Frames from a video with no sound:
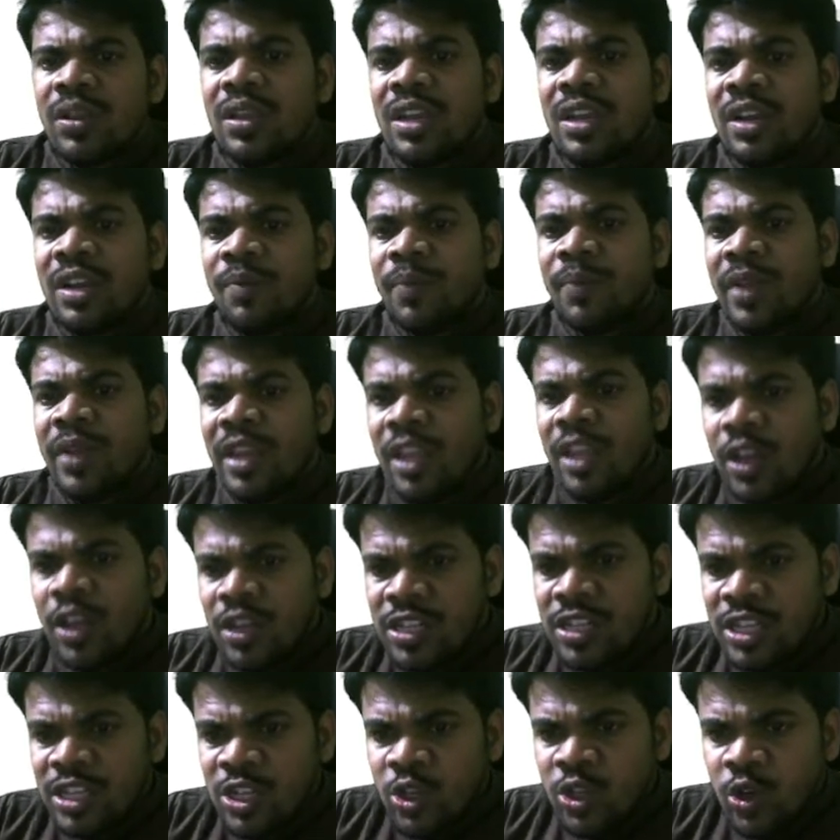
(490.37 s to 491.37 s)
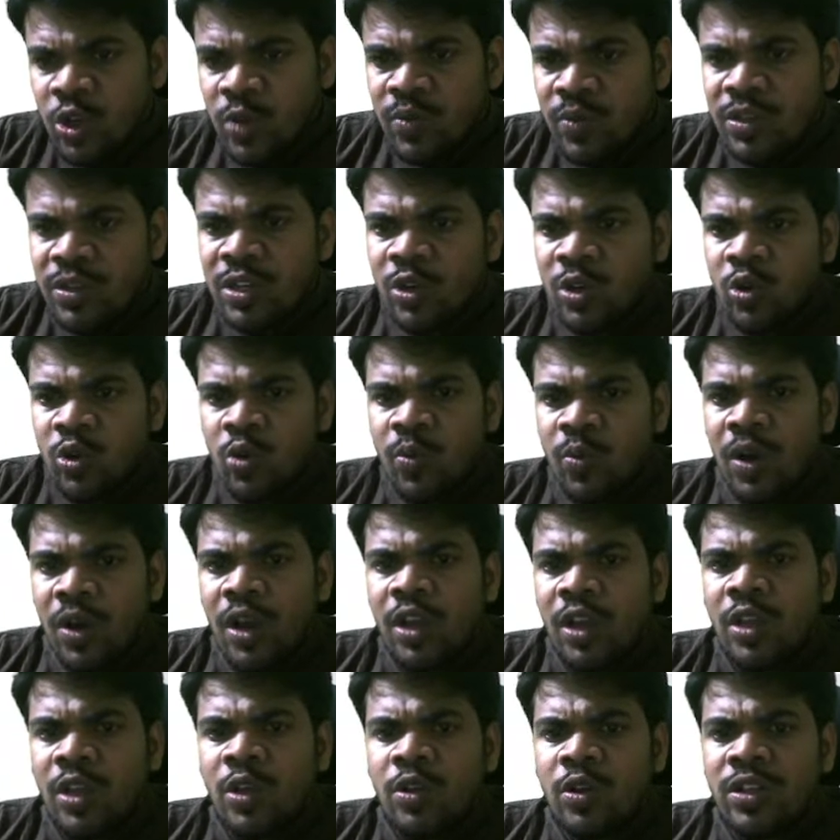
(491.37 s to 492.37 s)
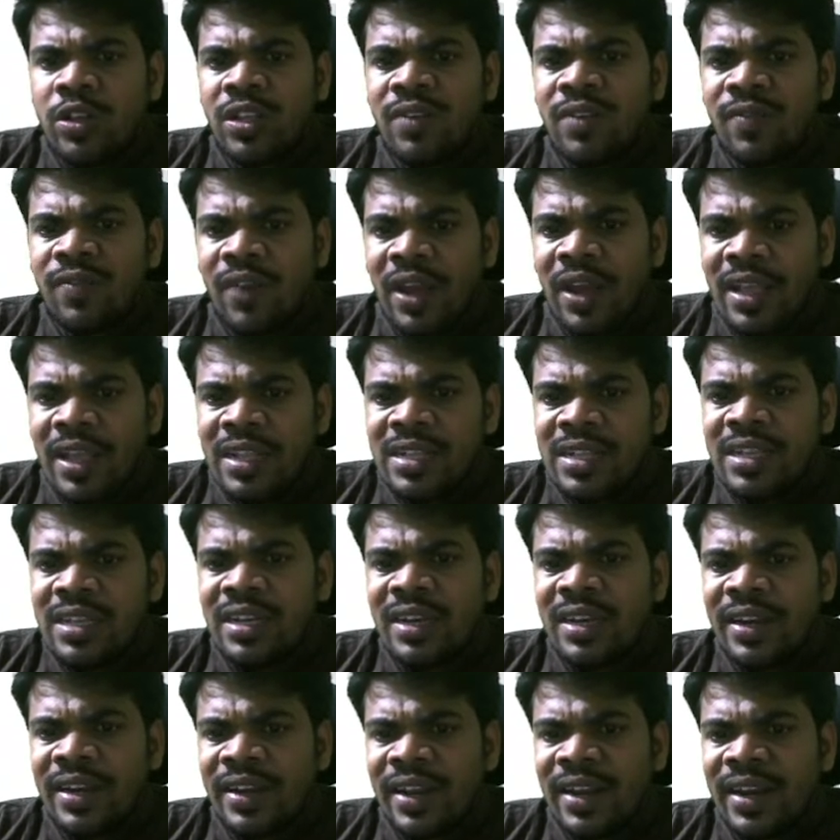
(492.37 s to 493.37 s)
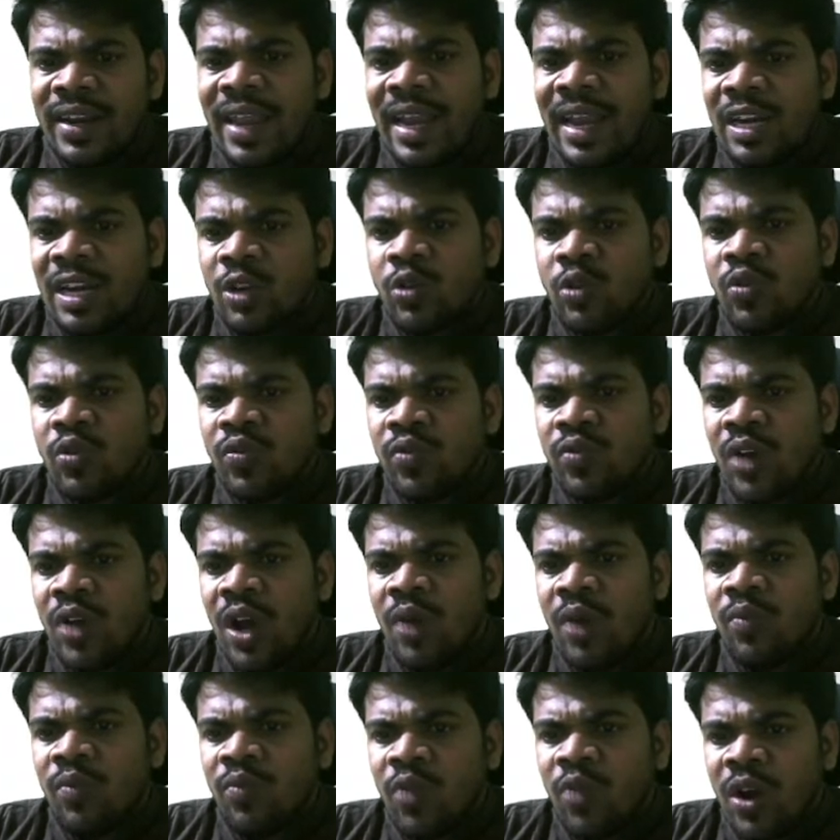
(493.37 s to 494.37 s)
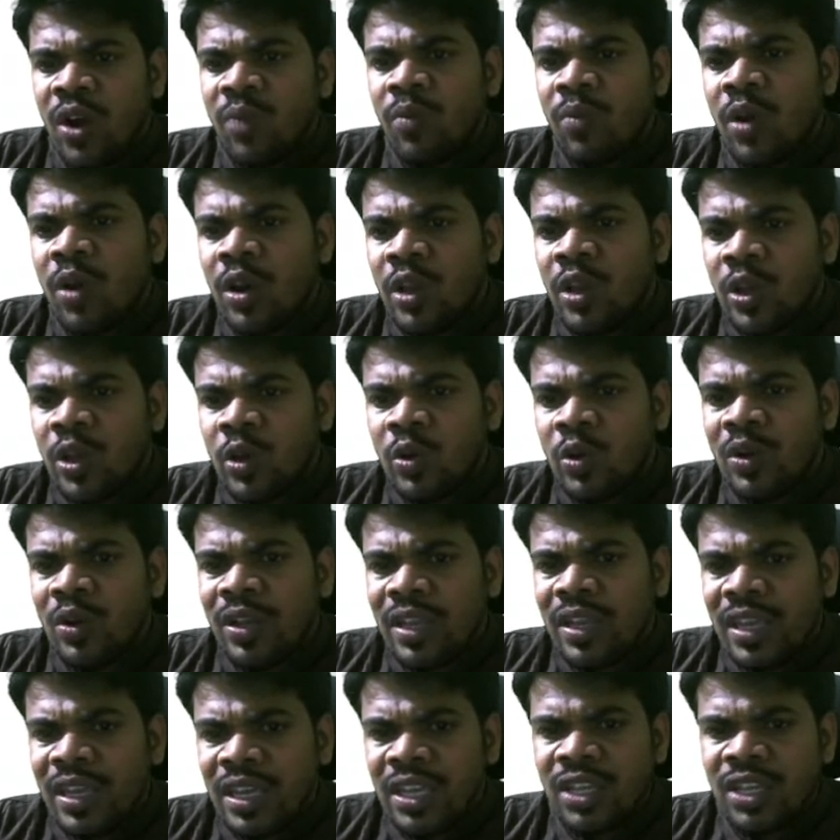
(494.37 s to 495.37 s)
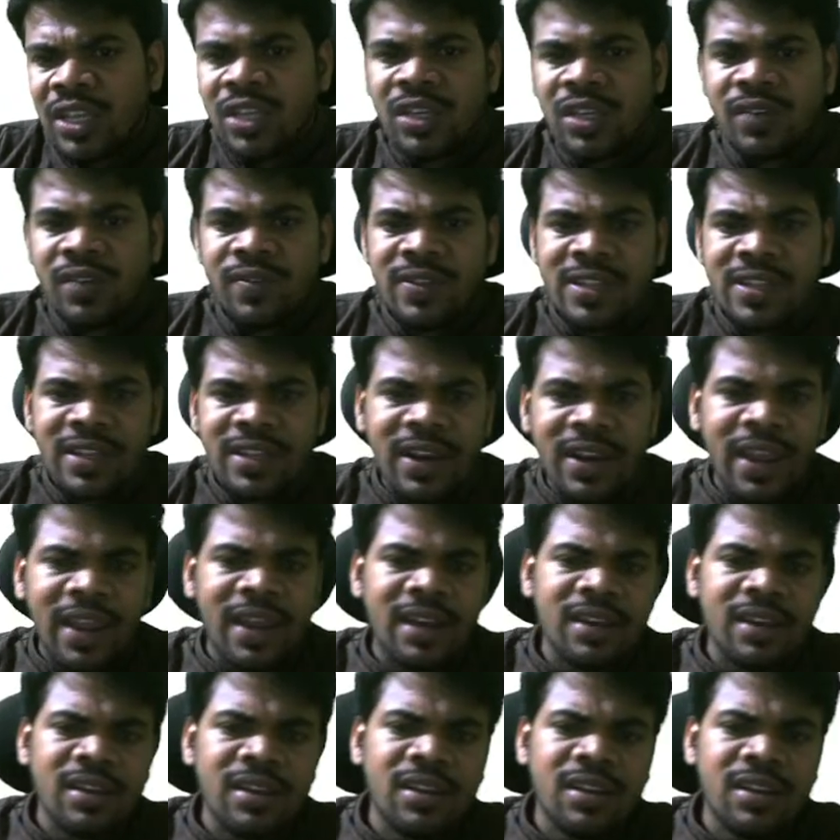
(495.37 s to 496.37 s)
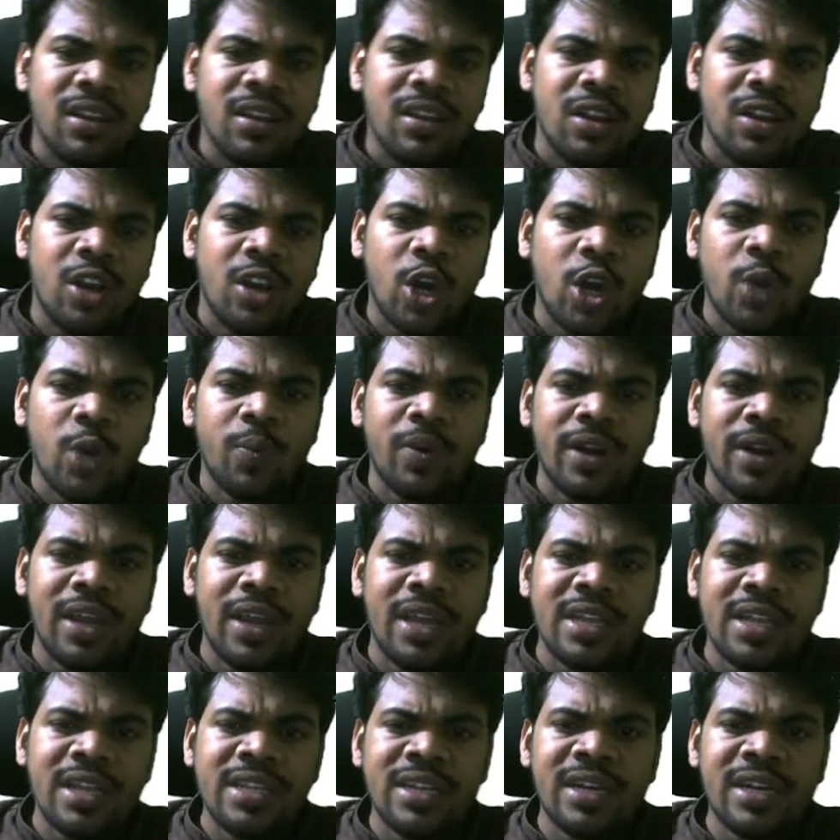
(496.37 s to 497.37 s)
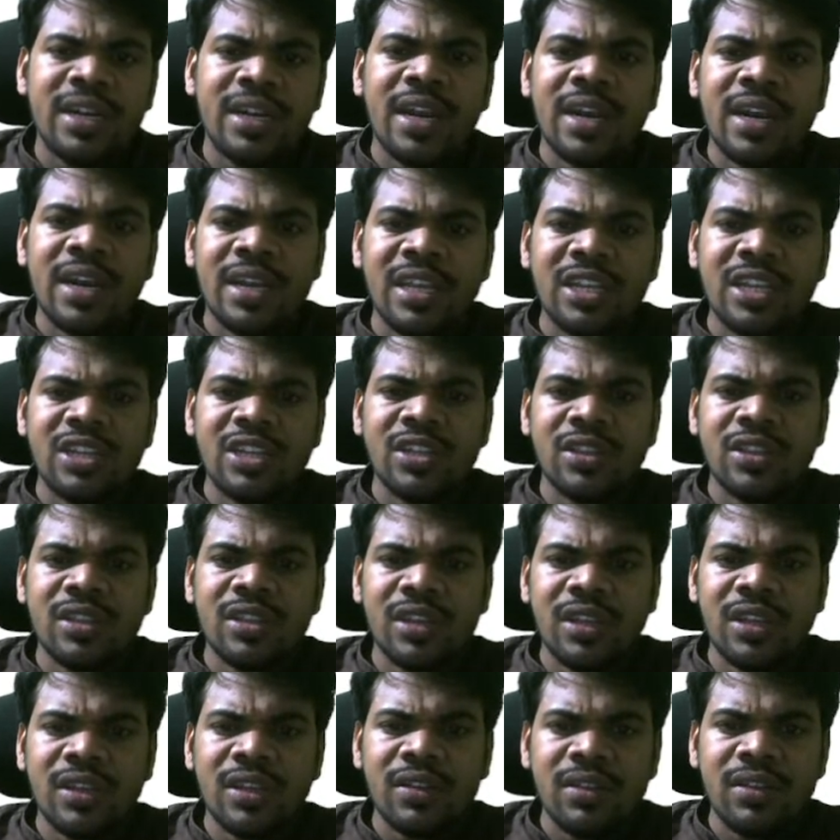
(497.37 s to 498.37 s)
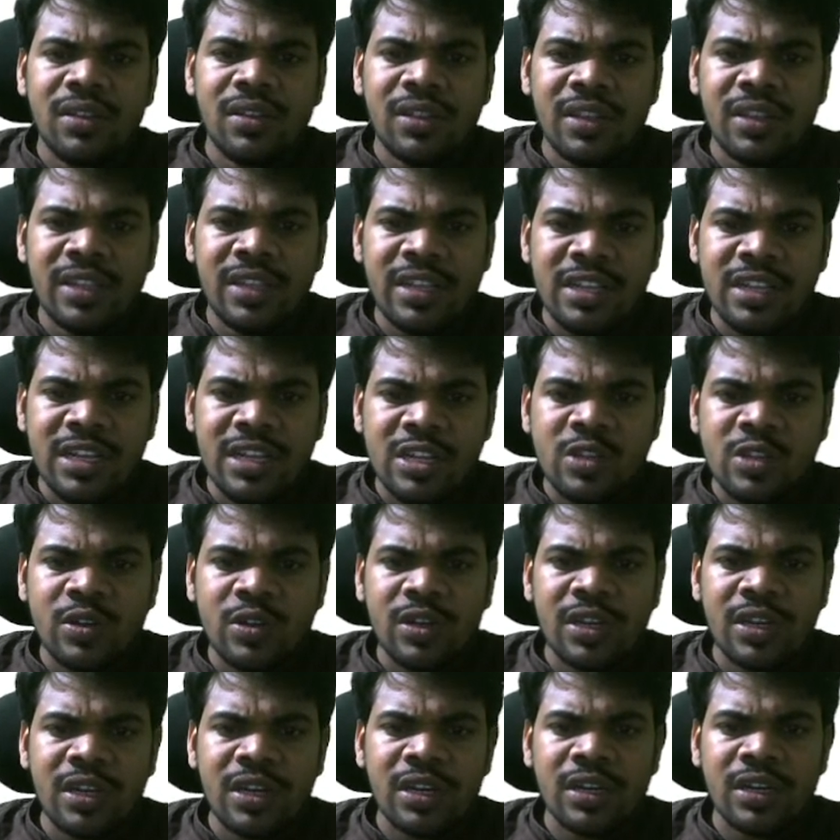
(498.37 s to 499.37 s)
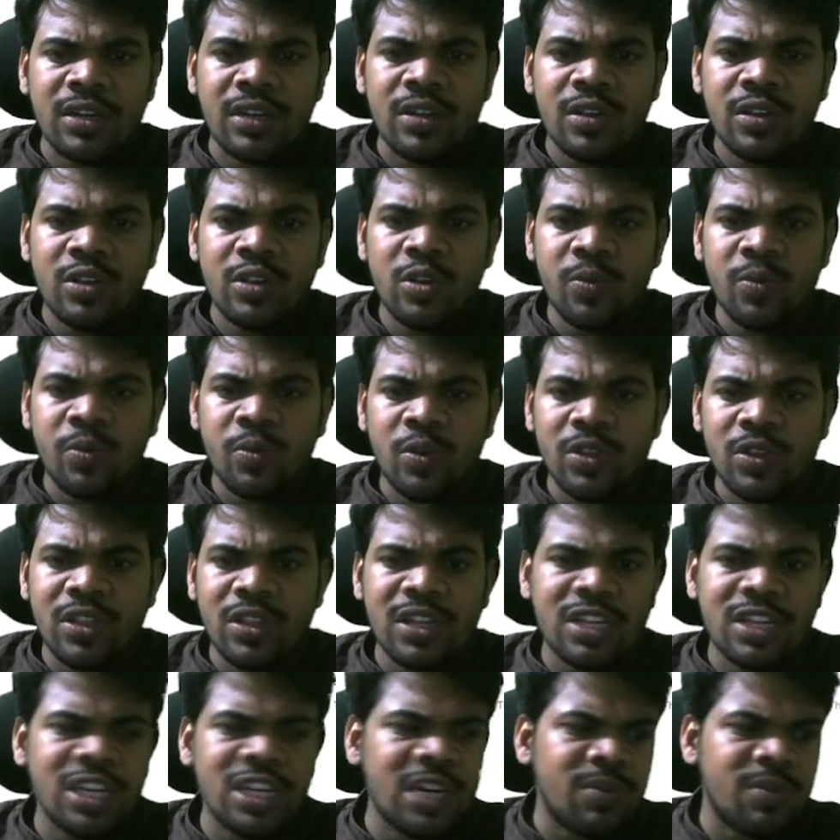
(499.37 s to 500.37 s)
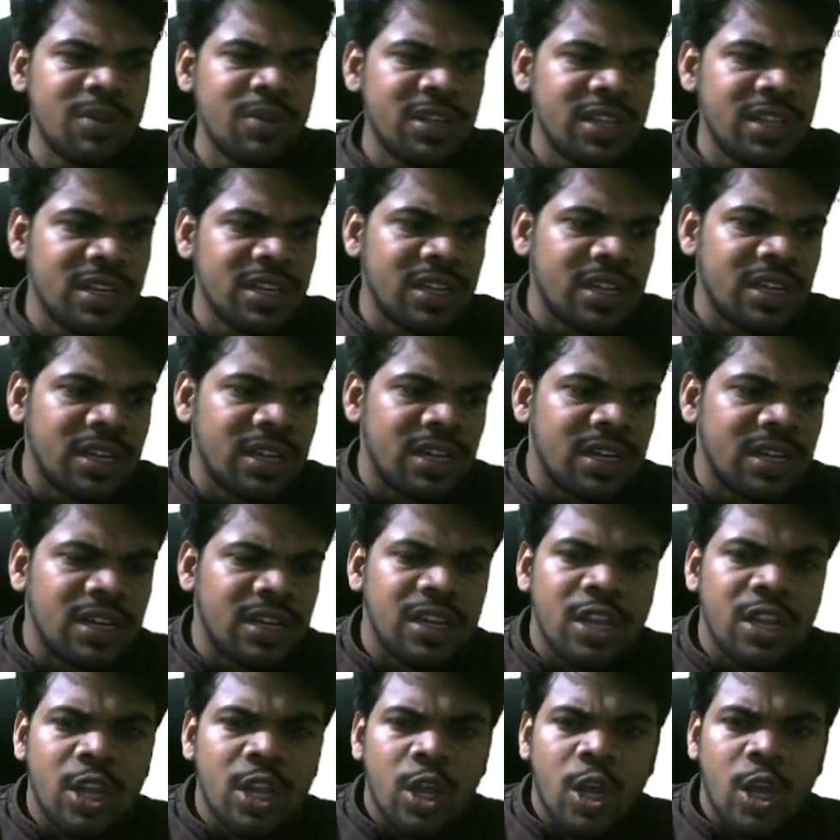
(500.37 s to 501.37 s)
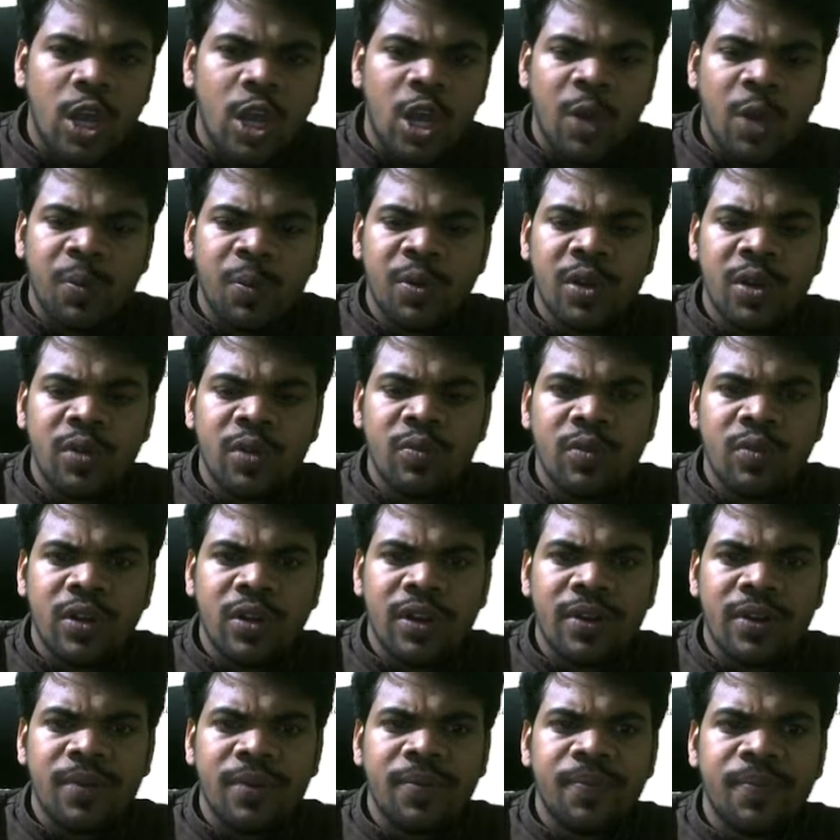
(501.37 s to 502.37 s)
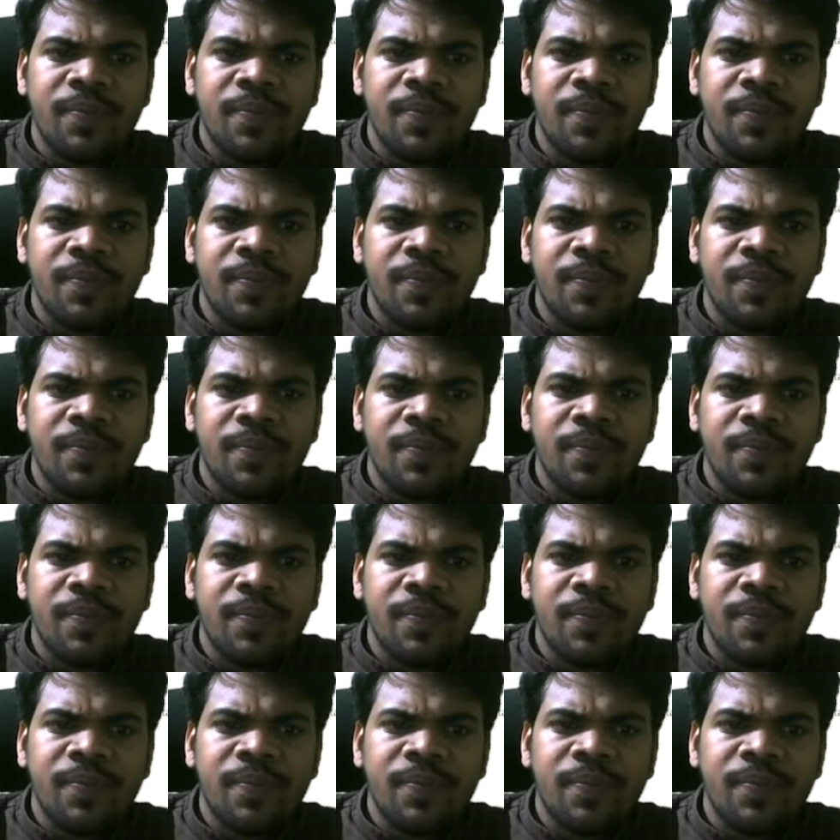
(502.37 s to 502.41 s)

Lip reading: In perioxysomes, 2 molecules of glycine interact to form 1 molecule each of serine, carbon dioxide and NH3. This is also correct. So both the statements are correct. Option 1.